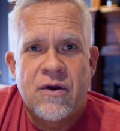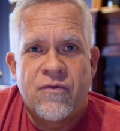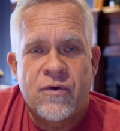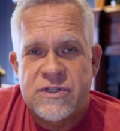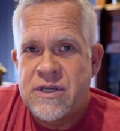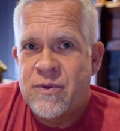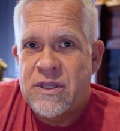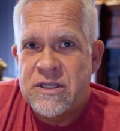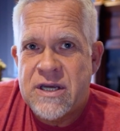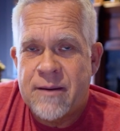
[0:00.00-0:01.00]
1
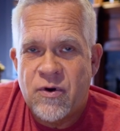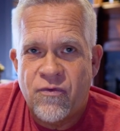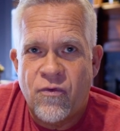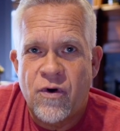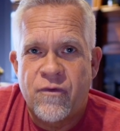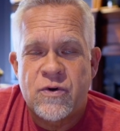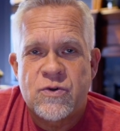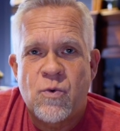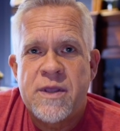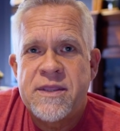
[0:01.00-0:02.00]
Timothy chapter 4,
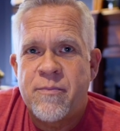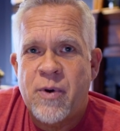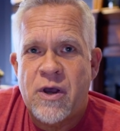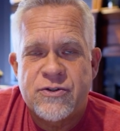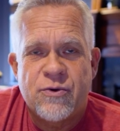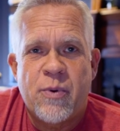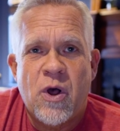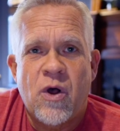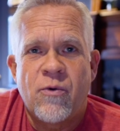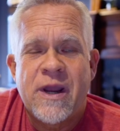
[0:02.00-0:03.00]
verse 1, the Apostle
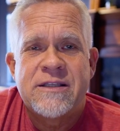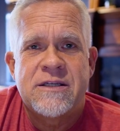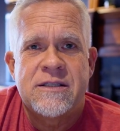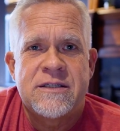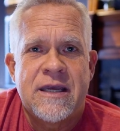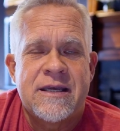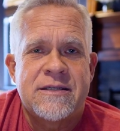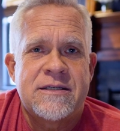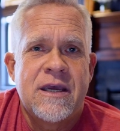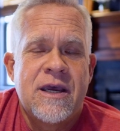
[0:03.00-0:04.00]
Paul writes and
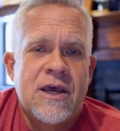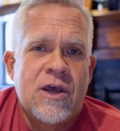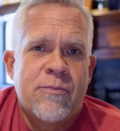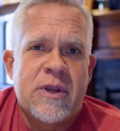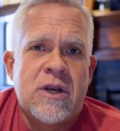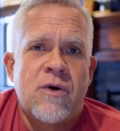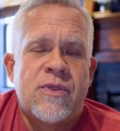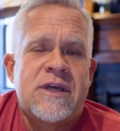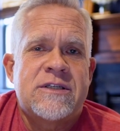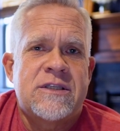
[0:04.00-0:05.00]
says, "But
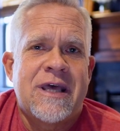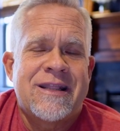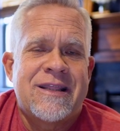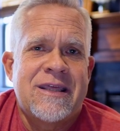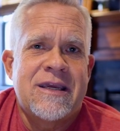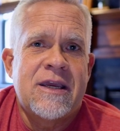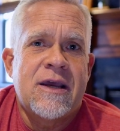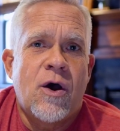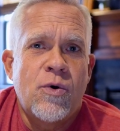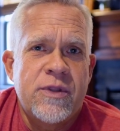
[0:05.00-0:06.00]
know this, that the
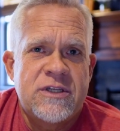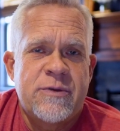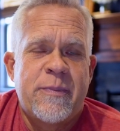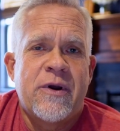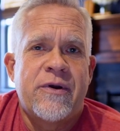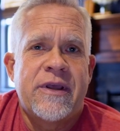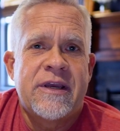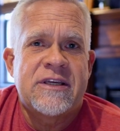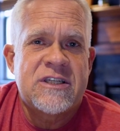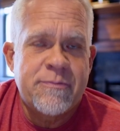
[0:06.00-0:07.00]
Holy Spirit
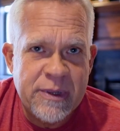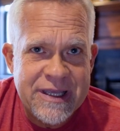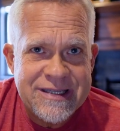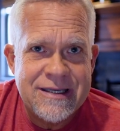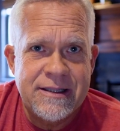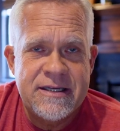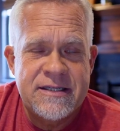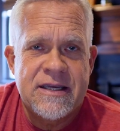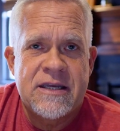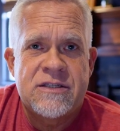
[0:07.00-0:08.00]
explicitly
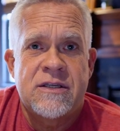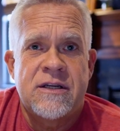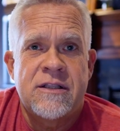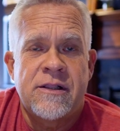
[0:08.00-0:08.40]
says that in the